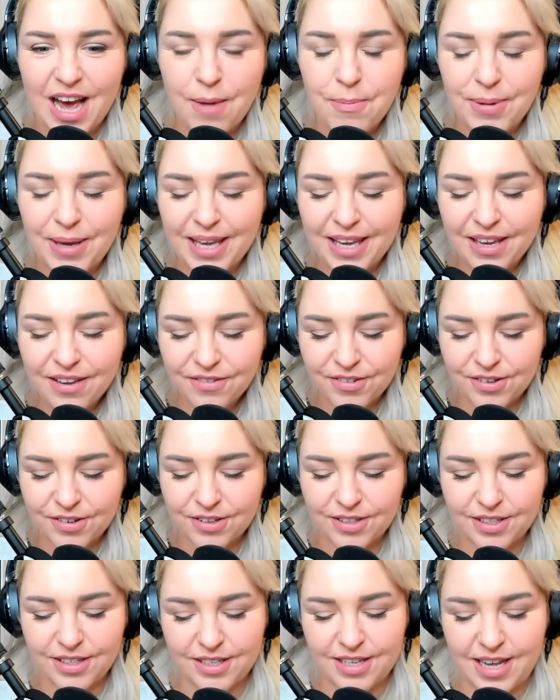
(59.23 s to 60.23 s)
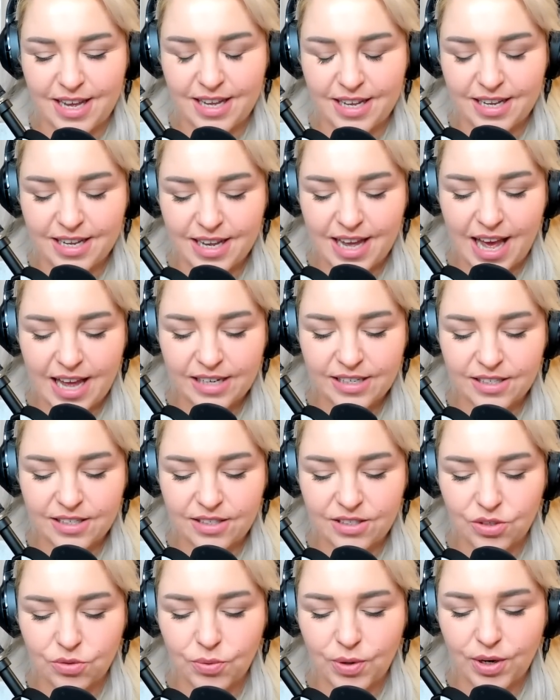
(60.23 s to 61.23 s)
upheaval
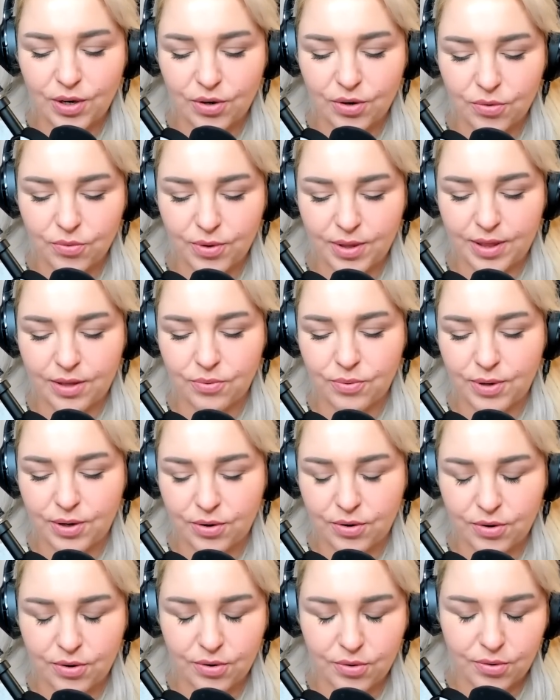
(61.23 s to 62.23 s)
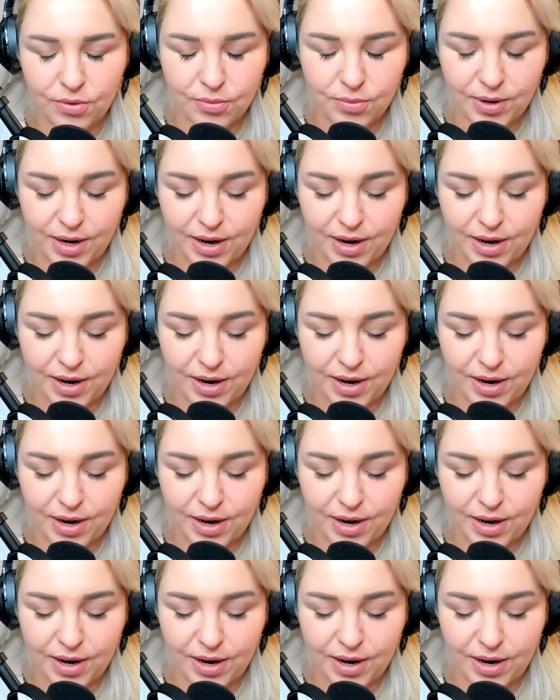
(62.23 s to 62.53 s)
at Twitter with Twitter or